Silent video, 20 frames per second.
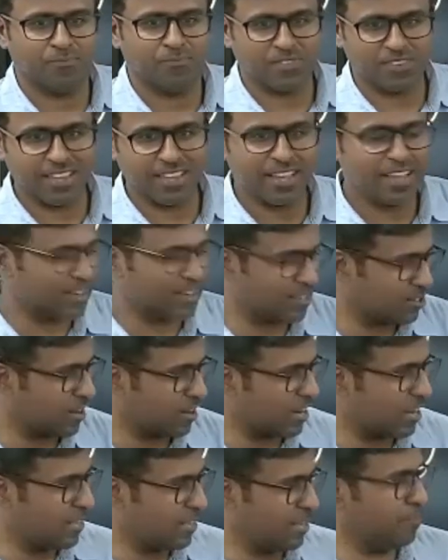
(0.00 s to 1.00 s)
yen
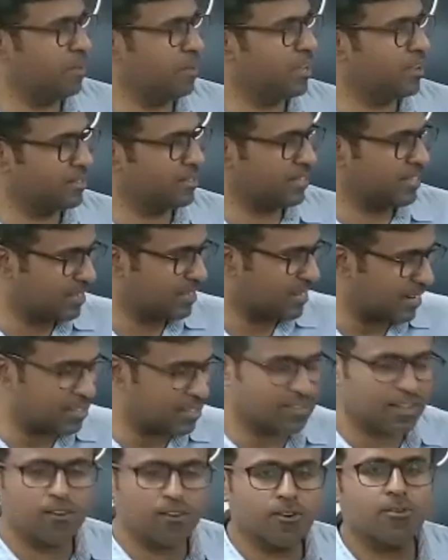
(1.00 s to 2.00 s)
solra adu update. See, that
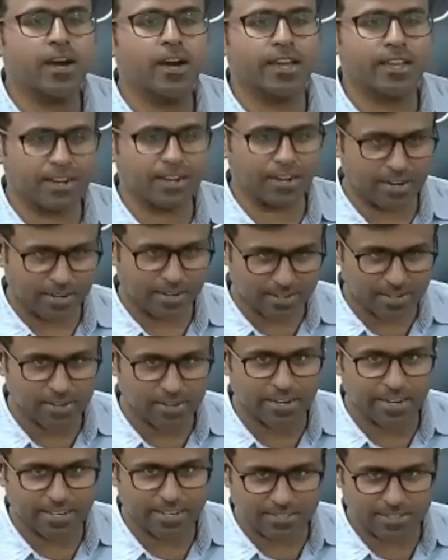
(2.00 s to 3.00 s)
is how I connected
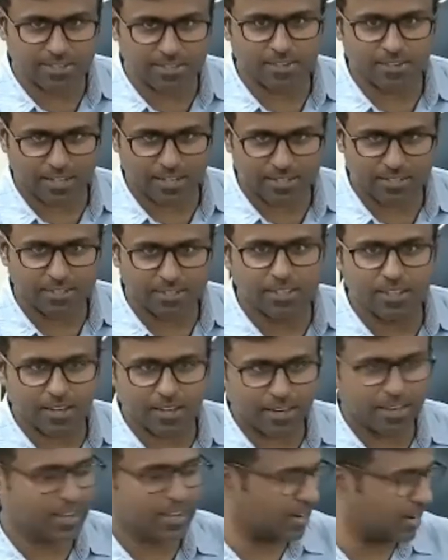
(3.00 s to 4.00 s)
next idu
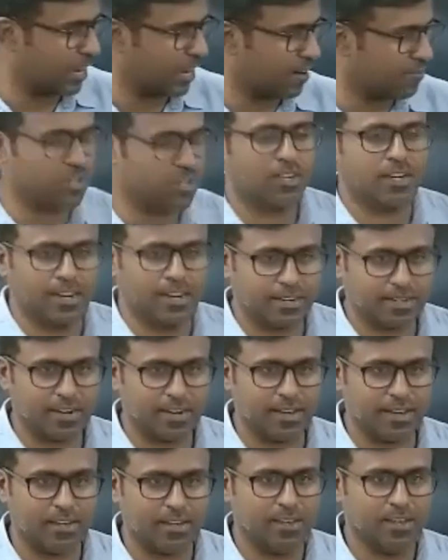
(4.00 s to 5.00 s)
I can have to connect
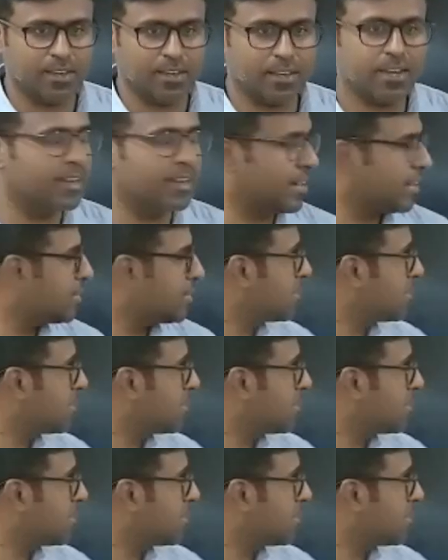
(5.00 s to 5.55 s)
la. He dies